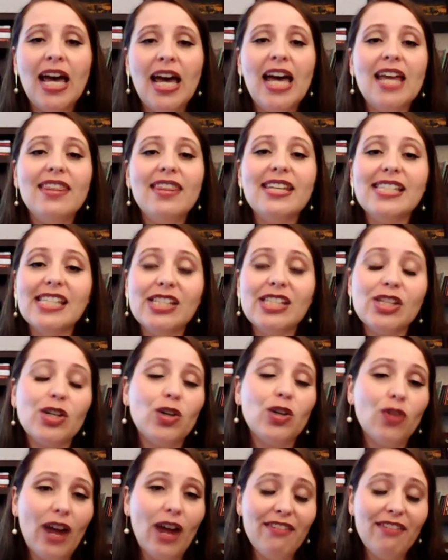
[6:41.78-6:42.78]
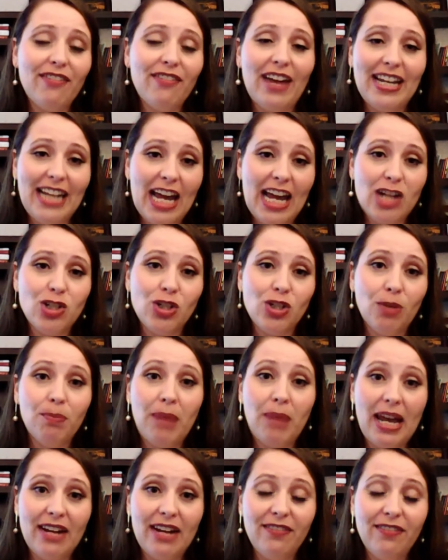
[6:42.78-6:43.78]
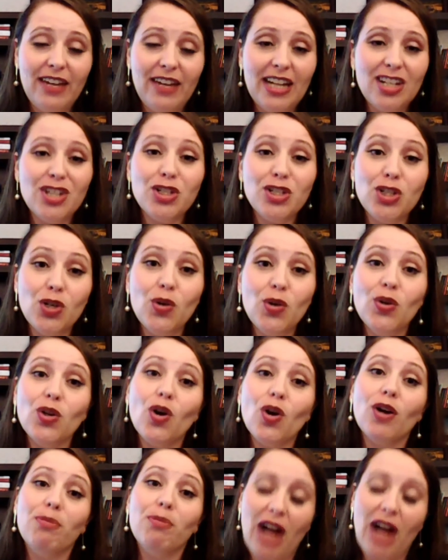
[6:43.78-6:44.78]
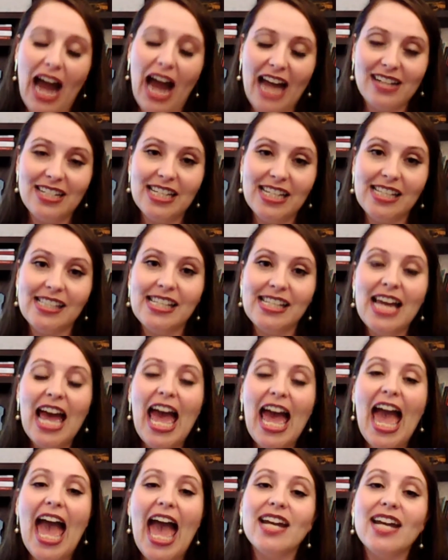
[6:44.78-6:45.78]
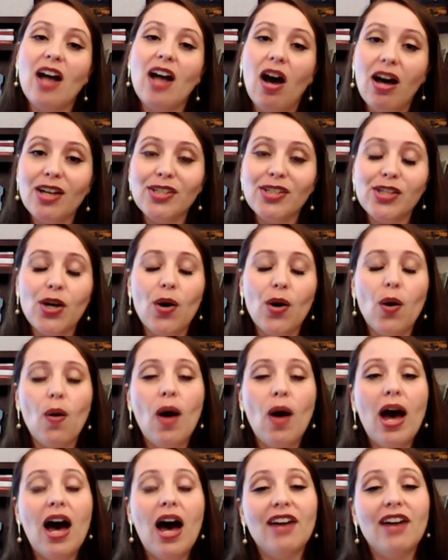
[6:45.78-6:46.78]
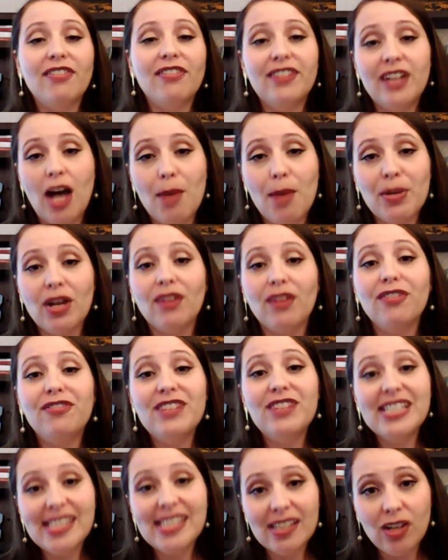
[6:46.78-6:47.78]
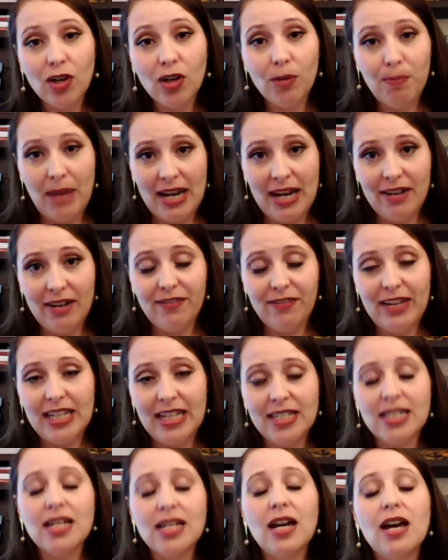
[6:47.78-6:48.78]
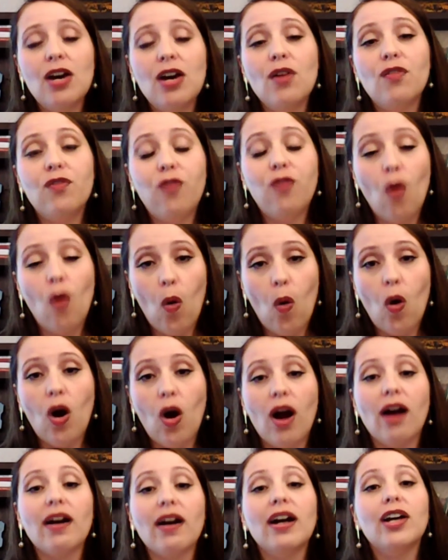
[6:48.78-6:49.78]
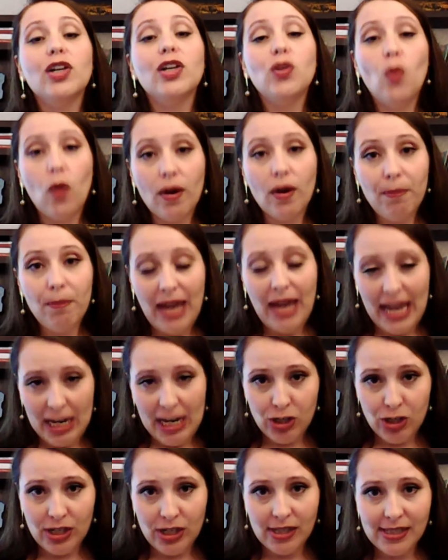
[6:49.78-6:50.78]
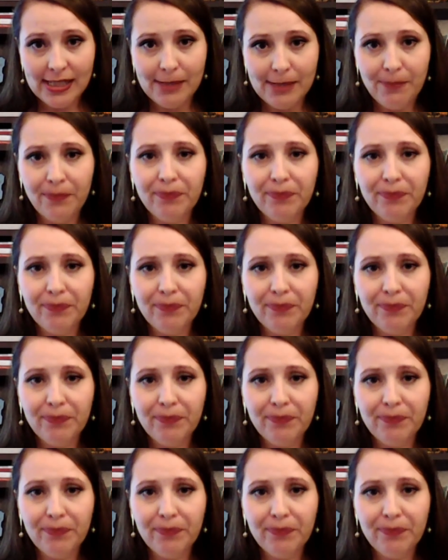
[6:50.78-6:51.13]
This is a great financial benefit to your practice and also a phenomenal physical benefit for your patients.